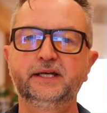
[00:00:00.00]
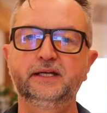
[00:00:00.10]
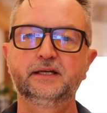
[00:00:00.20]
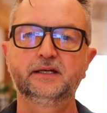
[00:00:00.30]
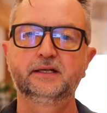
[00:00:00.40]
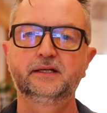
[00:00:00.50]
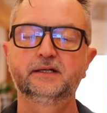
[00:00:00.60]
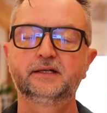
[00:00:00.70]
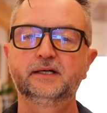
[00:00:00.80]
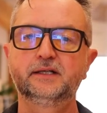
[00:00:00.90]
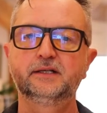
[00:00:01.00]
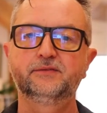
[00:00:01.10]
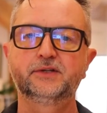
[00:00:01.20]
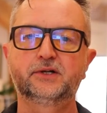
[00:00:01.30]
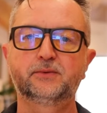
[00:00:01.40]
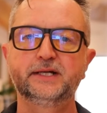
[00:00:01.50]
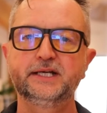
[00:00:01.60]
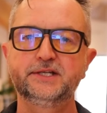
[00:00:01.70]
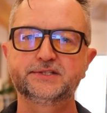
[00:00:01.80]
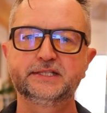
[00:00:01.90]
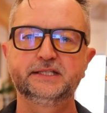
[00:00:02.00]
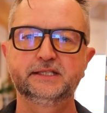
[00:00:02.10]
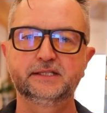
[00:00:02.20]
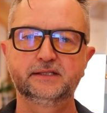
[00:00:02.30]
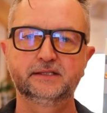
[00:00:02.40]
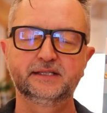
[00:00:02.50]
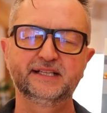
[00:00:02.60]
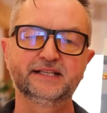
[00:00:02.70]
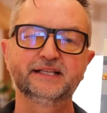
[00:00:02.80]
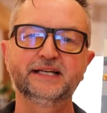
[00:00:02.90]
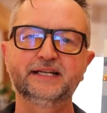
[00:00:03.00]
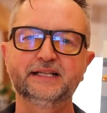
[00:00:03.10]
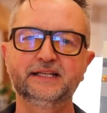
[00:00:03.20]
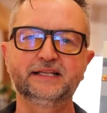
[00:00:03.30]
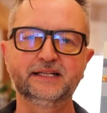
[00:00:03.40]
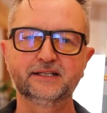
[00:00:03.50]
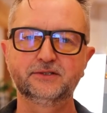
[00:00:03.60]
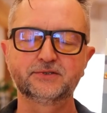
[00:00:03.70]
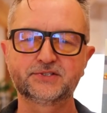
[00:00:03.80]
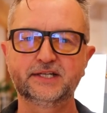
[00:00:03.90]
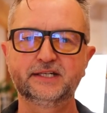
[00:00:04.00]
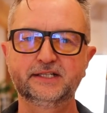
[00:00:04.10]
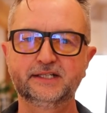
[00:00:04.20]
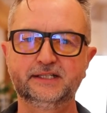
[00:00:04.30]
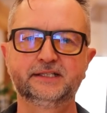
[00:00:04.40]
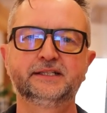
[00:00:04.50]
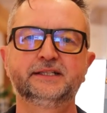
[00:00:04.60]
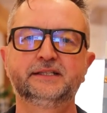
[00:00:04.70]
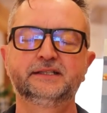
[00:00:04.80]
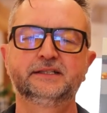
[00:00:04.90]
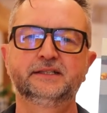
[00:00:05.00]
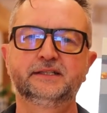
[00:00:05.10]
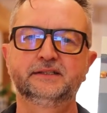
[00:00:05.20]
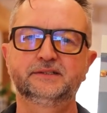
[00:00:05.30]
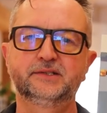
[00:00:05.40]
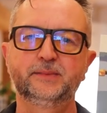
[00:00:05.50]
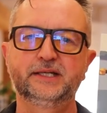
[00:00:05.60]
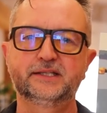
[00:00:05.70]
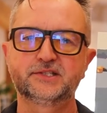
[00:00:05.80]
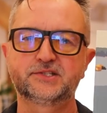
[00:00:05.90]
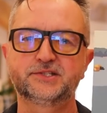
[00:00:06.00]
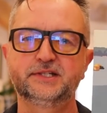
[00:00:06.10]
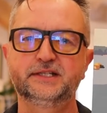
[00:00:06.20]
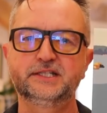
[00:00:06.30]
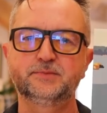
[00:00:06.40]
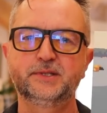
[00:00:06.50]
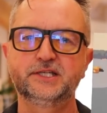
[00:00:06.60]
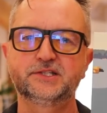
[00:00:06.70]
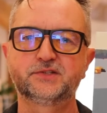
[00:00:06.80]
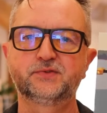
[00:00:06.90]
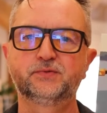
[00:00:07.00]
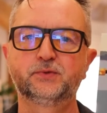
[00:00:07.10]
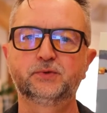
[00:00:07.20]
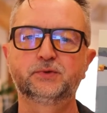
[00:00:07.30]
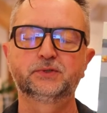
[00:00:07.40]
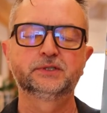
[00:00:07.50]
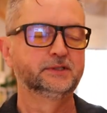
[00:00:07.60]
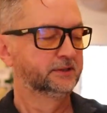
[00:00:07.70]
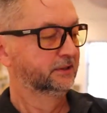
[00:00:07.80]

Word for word: and I love the grays and the lightly yellow sky to make this a nice piece for